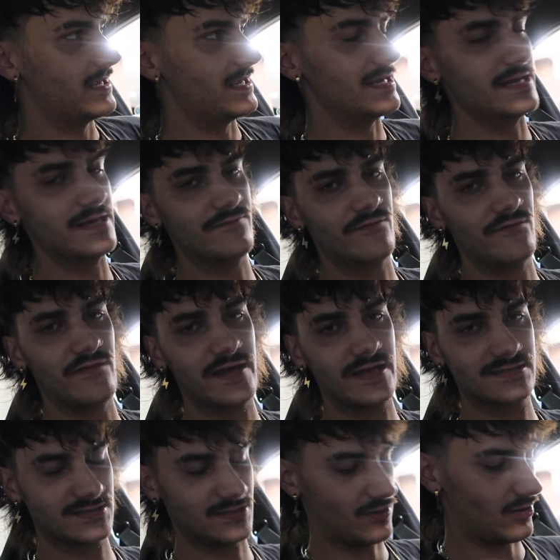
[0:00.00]
He
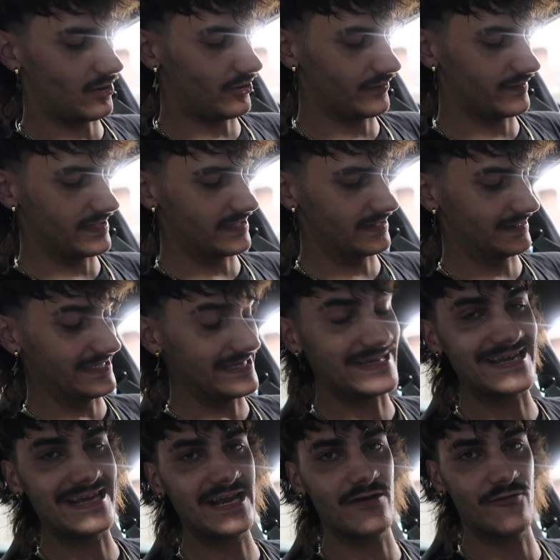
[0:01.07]
fixed all the
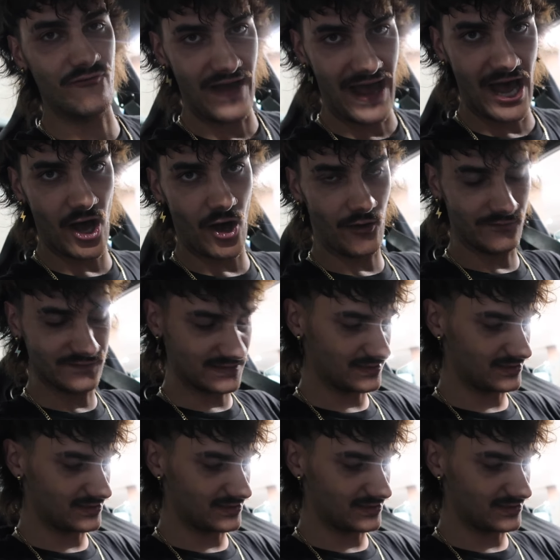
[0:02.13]
leaking valves,